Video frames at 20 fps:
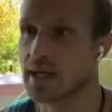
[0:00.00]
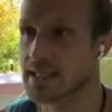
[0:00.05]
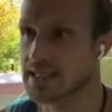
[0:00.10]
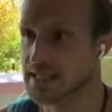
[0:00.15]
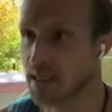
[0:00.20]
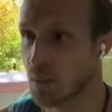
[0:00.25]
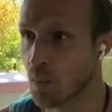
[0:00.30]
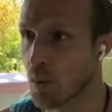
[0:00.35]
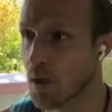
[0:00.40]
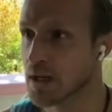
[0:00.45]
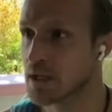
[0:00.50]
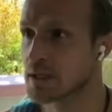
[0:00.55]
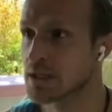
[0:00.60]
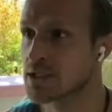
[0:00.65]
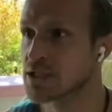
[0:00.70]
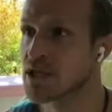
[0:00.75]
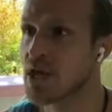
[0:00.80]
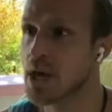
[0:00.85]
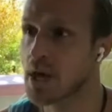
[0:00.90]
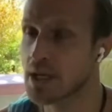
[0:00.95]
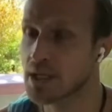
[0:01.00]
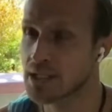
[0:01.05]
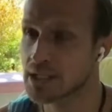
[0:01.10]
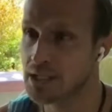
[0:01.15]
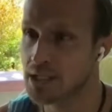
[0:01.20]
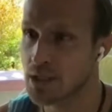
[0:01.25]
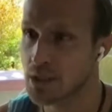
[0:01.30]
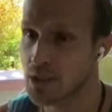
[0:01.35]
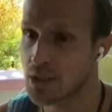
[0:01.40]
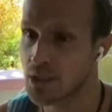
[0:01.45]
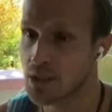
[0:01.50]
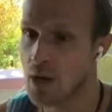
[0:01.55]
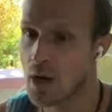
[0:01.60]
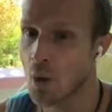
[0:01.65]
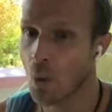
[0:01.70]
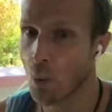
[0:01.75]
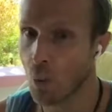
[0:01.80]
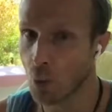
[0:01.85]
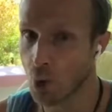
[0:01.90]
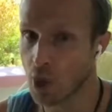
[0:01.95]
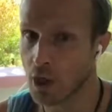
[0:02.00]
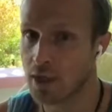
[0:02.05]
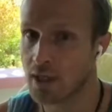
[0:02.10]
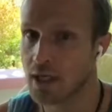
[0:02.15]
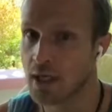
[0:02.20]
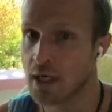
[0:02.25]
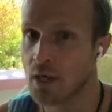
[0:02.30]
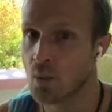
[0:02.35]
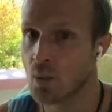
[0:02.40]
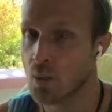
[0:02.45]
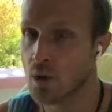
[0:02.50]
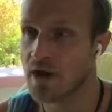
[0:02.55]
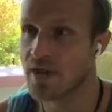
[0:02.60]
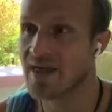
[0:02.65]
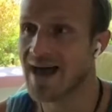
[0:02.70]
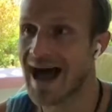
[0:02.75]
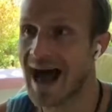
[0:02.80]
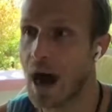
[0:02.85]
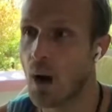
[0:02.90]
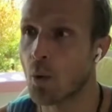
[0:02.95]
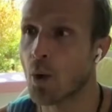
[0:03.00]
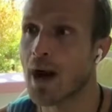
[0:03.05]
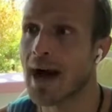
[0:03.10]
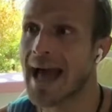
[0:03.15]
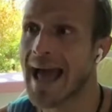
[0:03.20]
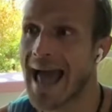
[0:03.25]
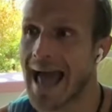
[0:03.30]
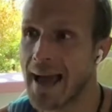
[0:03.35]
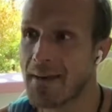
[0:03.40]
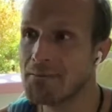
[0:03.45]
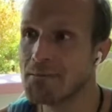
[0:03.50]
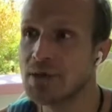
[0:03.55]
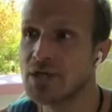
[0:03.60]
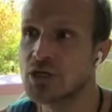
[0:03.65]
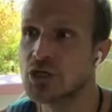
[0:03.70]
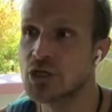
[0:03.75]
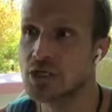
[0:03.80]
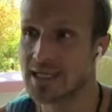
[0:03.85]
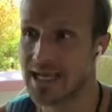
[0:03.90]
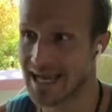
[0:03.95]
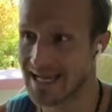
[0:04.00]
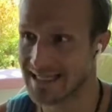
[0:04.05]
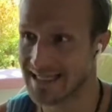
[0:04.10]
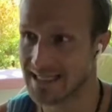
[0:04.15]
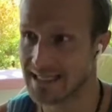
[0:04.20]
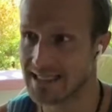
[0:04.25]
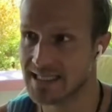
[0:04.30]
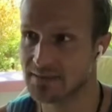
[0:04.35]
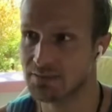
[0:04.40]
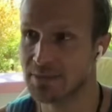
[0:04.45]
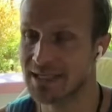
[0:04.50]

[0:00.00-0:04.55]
it's awareness to work with our epigenetics,